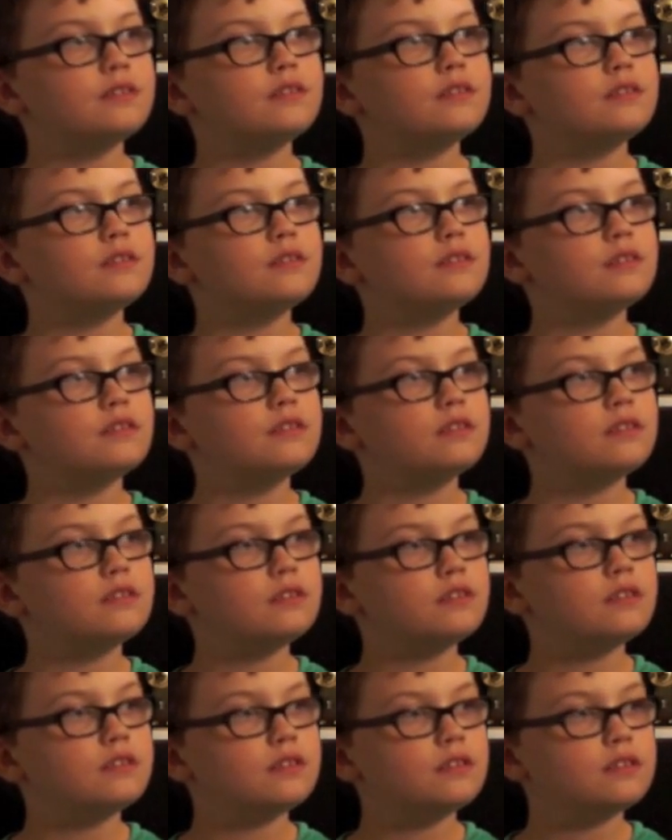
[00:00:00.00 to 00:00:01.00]

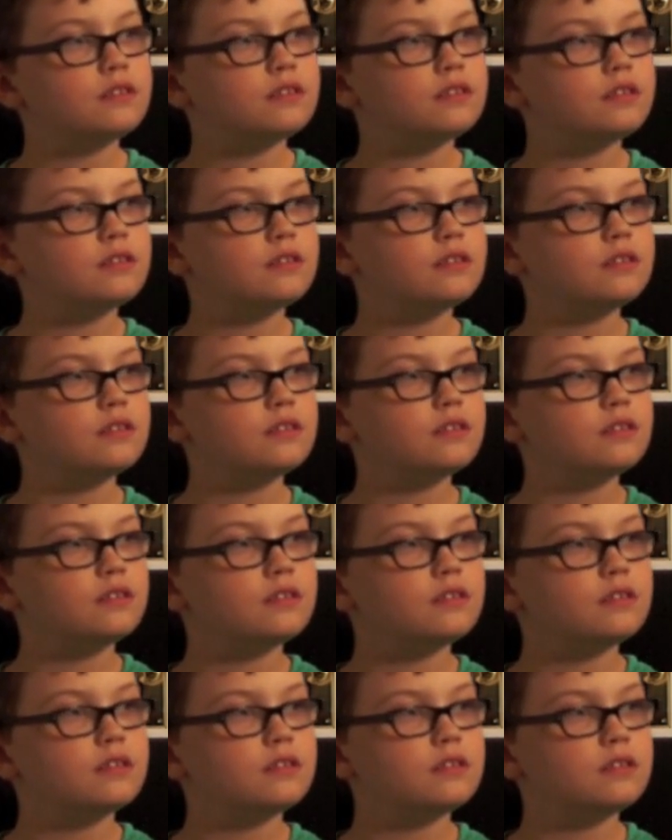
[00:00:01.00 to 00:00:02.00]

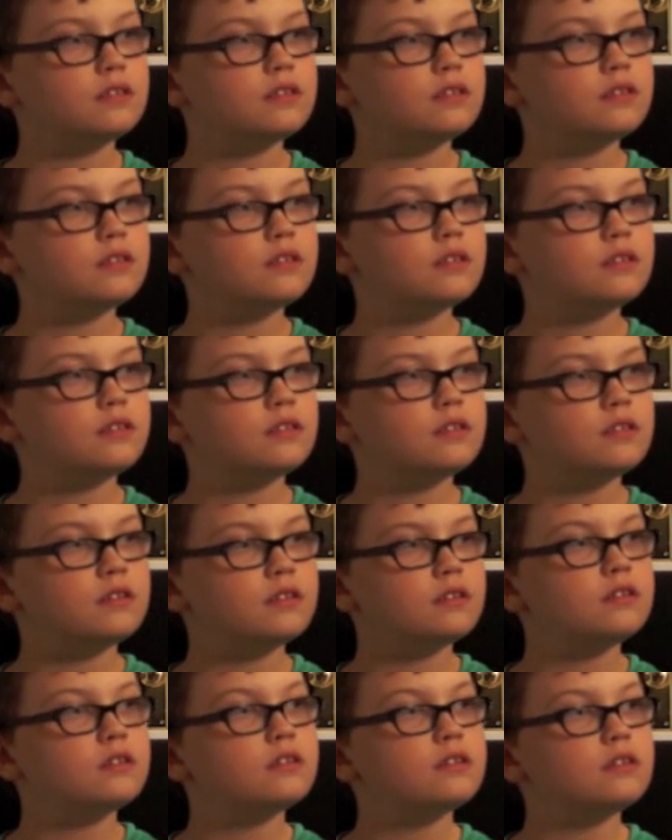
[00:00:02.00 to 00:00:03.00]

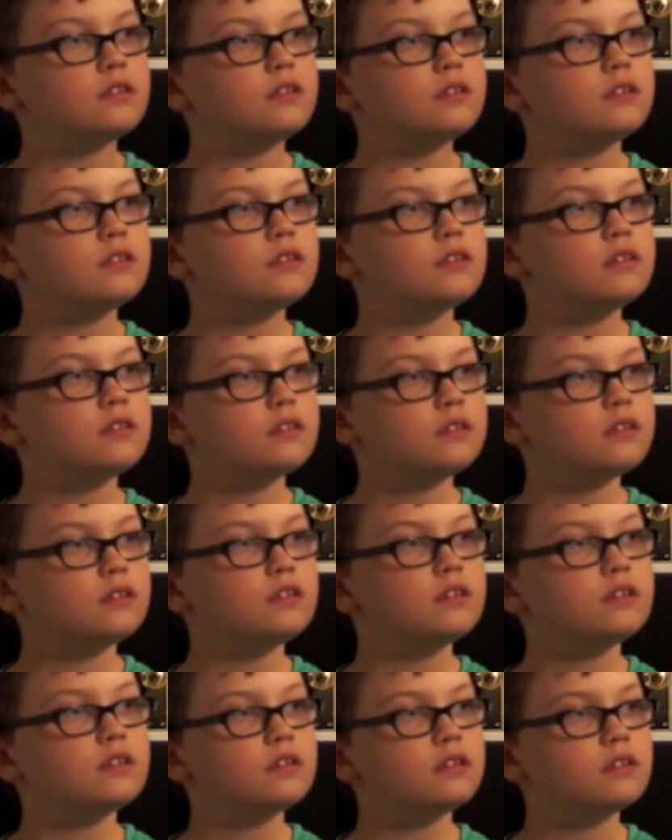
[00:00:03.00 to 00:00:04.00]

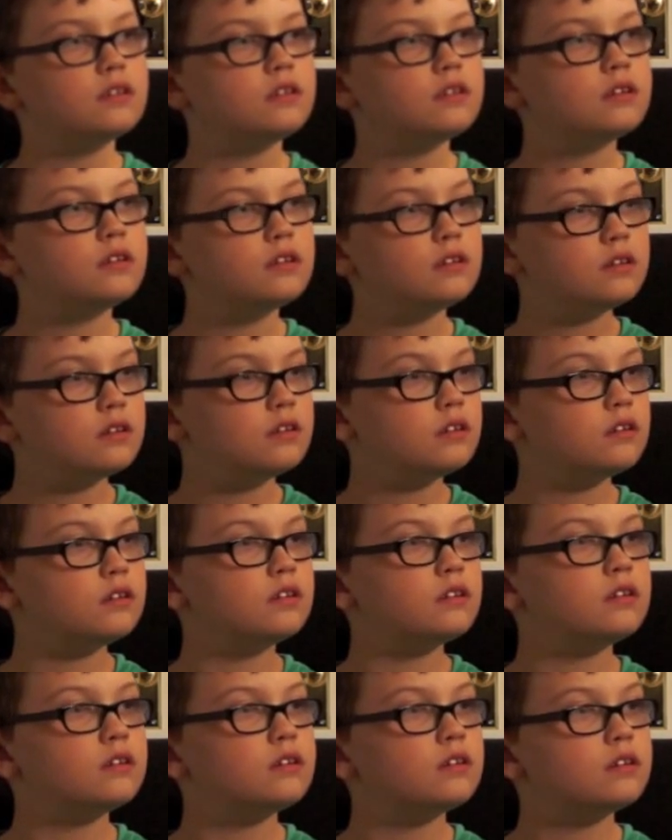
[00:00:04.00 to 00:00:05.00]

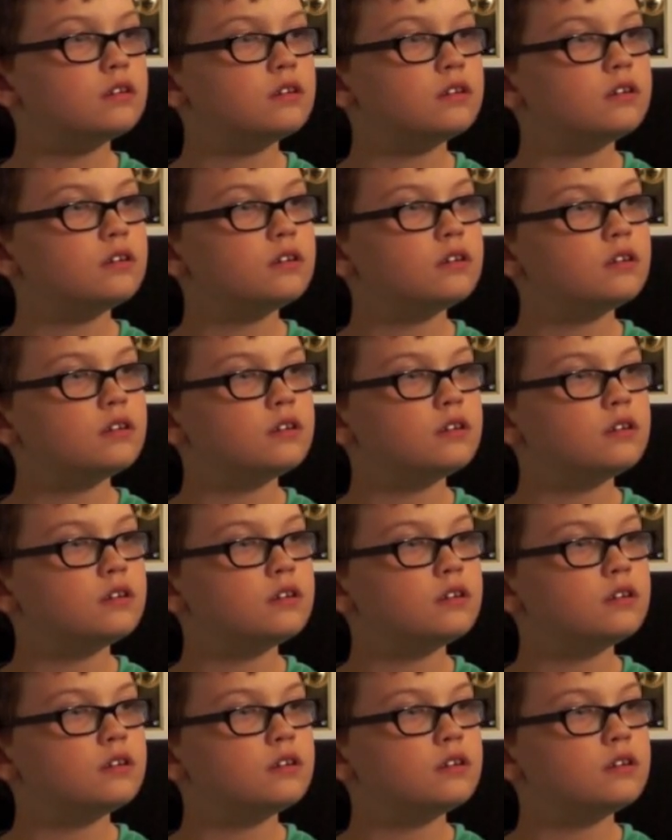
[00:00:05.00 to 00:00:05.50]
[no speech]